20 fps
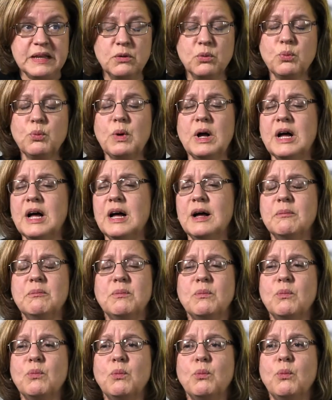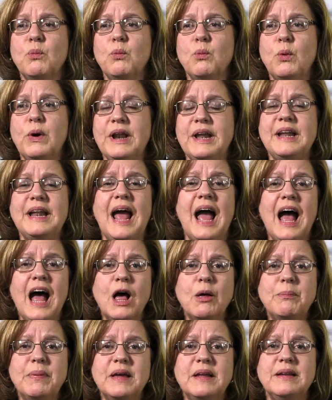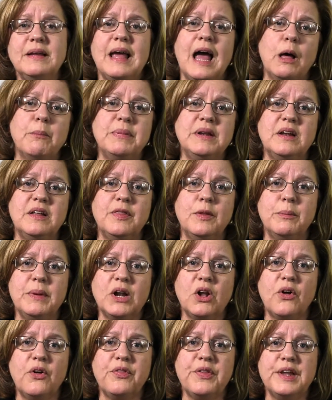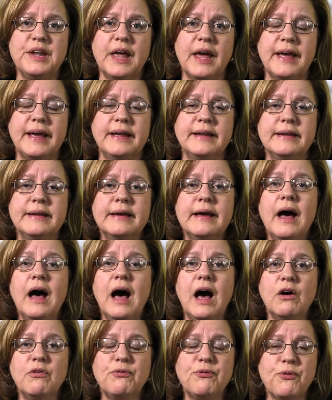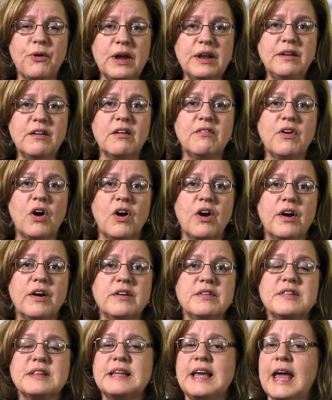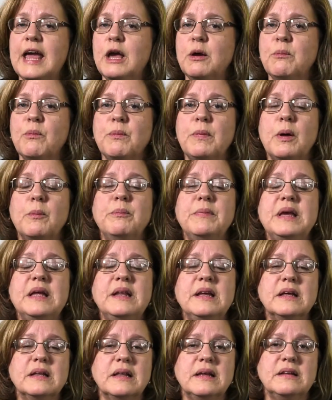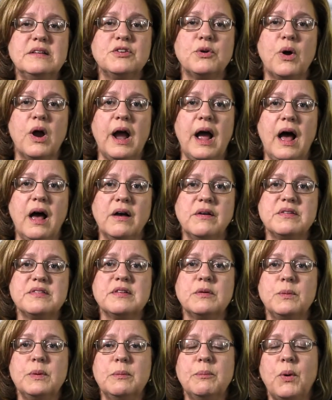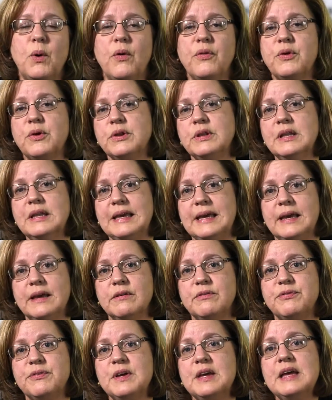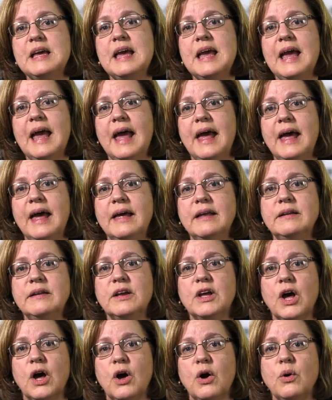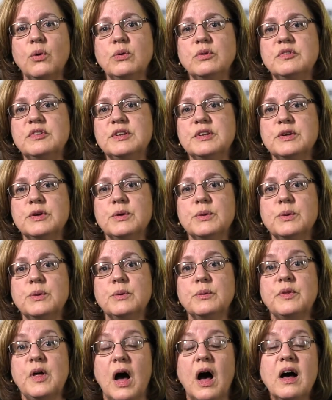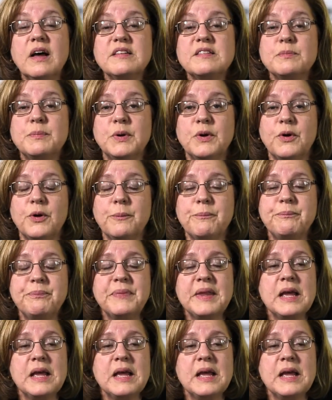when it happened in the middle of the night. A friend of ours came immediately to our house so we both could leave and go to the hospital